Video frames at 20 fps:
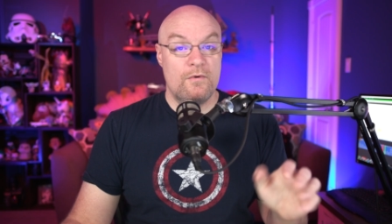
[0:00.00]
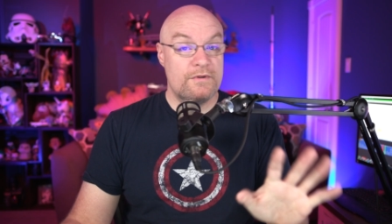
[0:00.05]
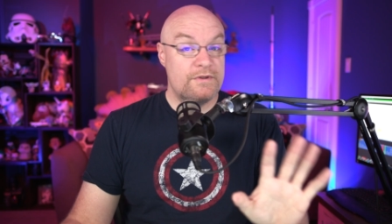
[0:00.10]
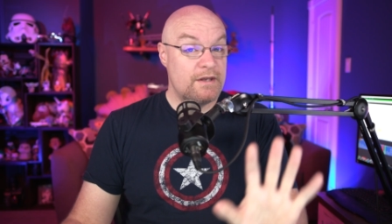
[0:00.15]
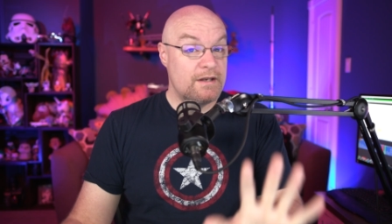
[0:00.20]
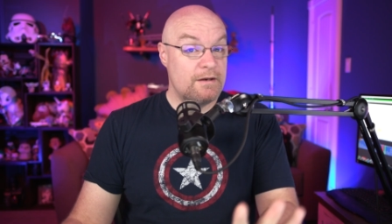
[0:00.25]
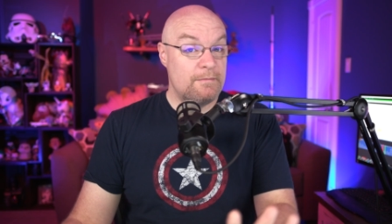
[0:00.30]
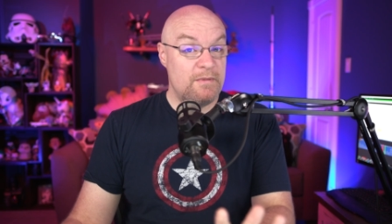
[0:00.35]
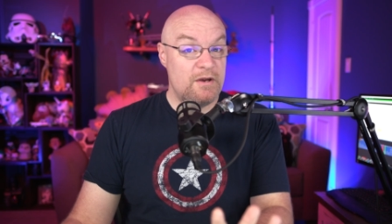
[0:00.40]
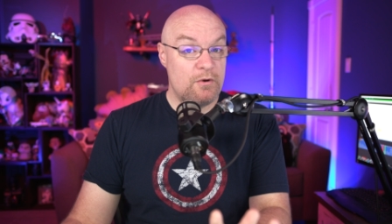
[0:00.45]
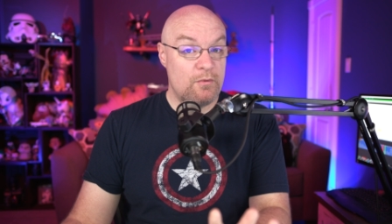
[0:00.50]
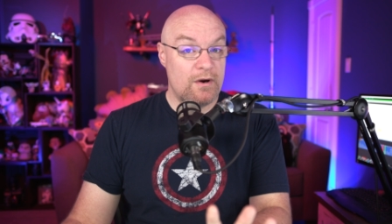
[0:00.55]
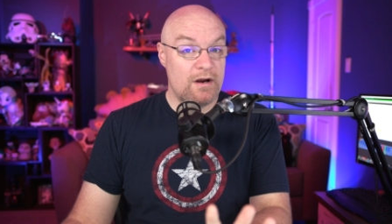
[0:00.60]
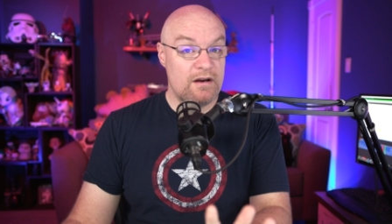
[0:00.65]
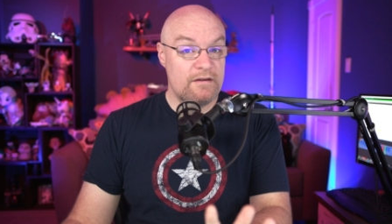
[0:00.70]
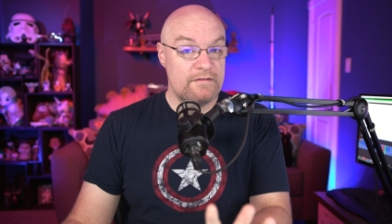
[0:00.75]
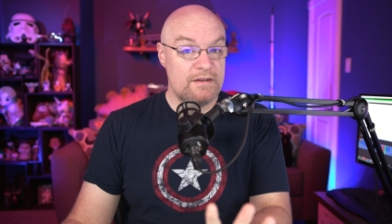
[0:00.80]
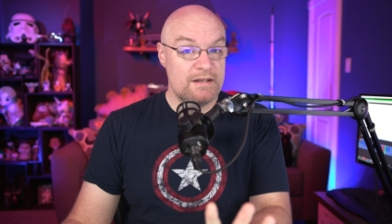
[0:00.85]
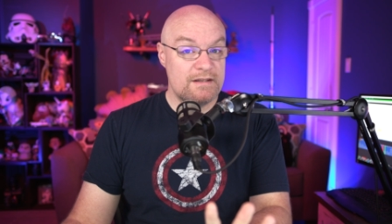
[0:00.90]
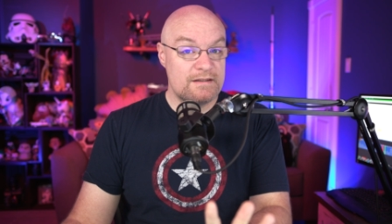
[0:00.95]
One thing to be
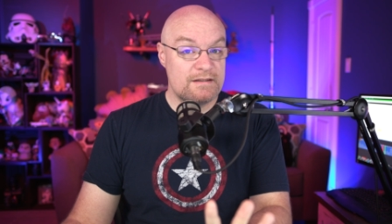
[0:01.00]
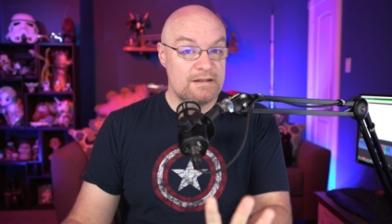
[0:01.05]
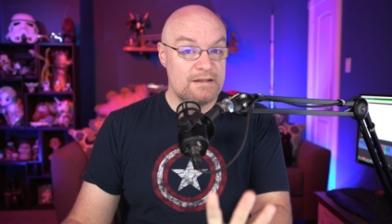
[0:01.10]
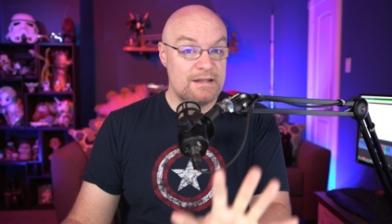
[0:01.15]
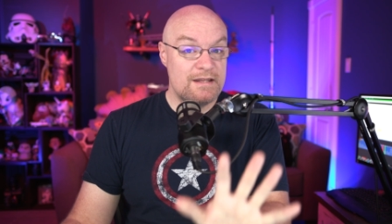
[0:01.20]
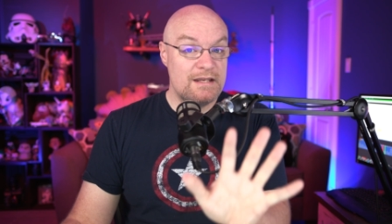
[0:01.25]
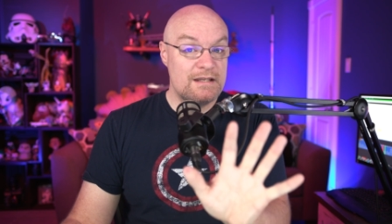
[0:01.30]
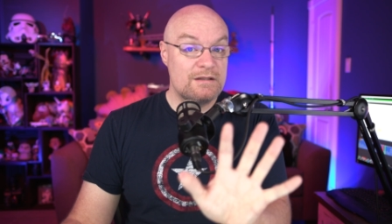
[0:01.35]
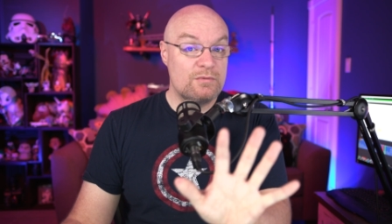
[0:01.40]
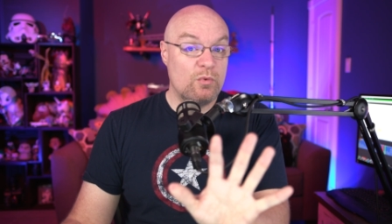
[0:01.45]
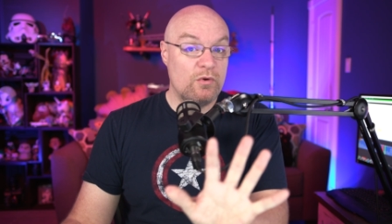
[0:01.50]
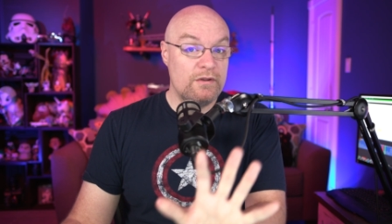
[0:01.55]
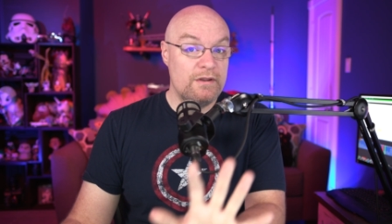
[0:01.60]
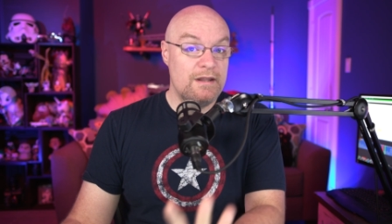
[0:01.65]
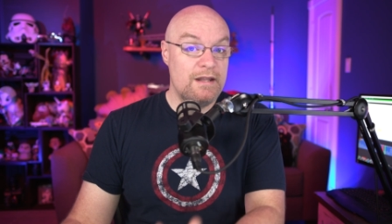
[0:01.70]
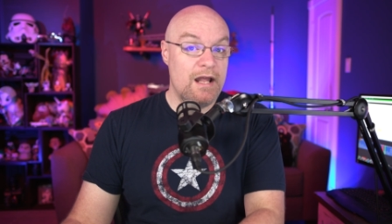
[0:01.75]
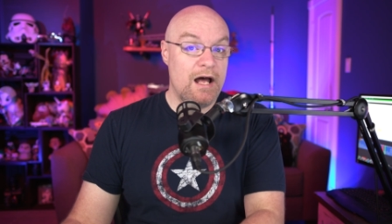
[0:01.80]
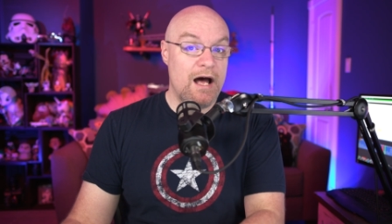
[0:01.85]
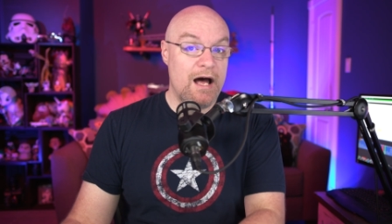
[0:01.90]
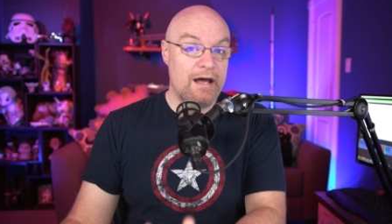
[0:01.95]
aware of this, this will
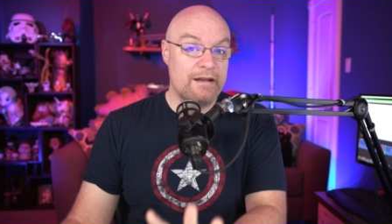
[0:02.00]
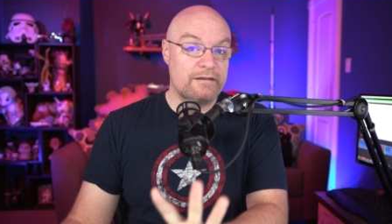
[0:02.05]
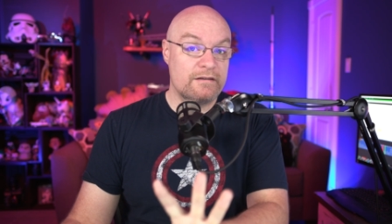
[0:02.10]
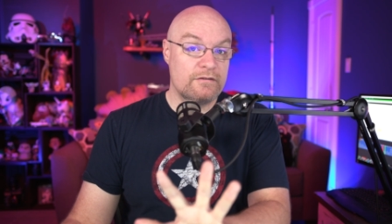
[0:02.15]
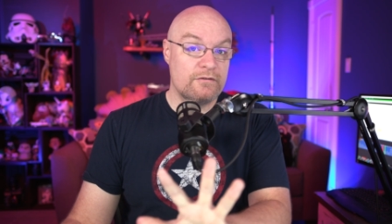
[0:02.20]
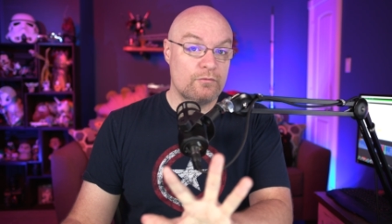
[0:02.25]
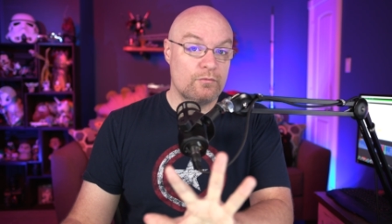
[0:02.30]
not